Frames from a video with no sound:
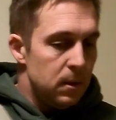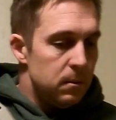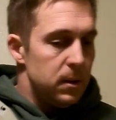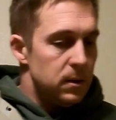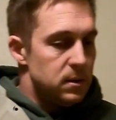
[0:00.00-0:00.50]

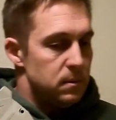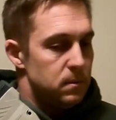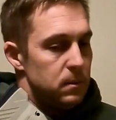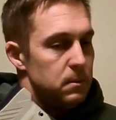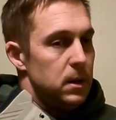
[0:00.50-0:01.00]
because
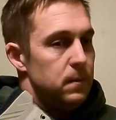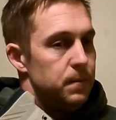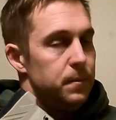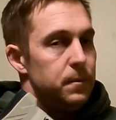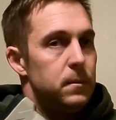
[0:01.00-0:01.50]

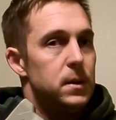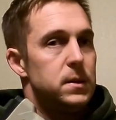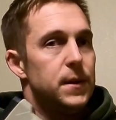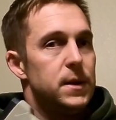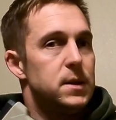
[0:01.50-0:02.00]
let's
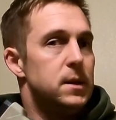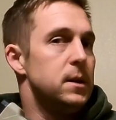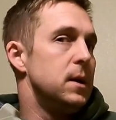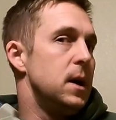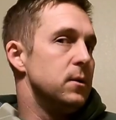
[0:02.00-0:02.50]
face it,
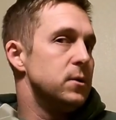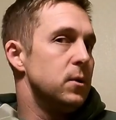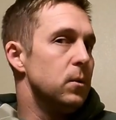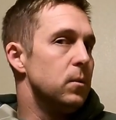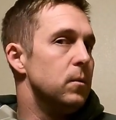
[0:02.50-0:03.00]
in a
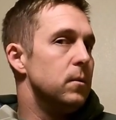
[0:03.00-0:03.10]
household